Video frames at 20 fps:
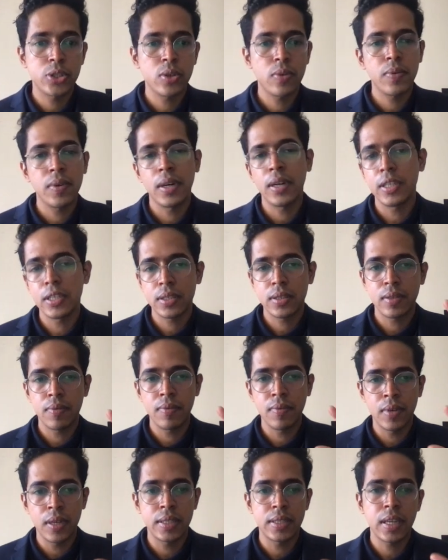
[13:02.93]
of
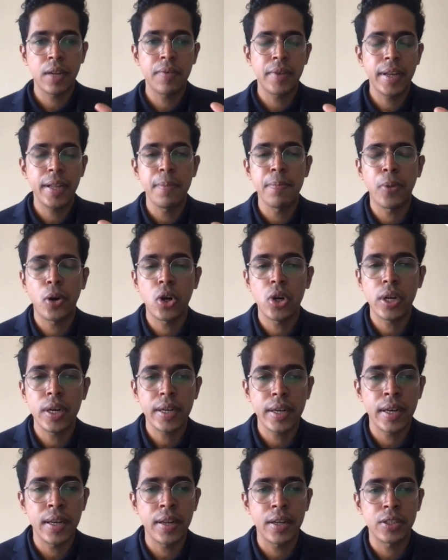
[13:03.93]
words are very important
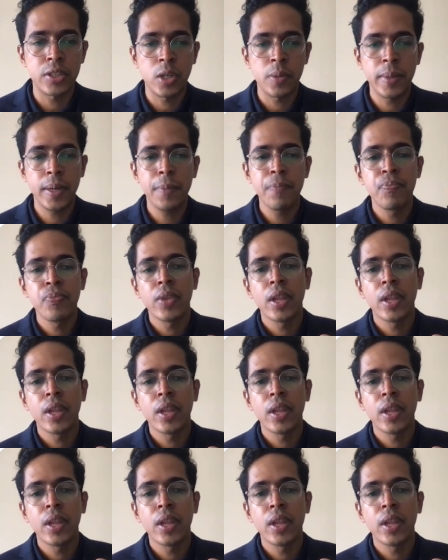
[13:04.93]
in a resume,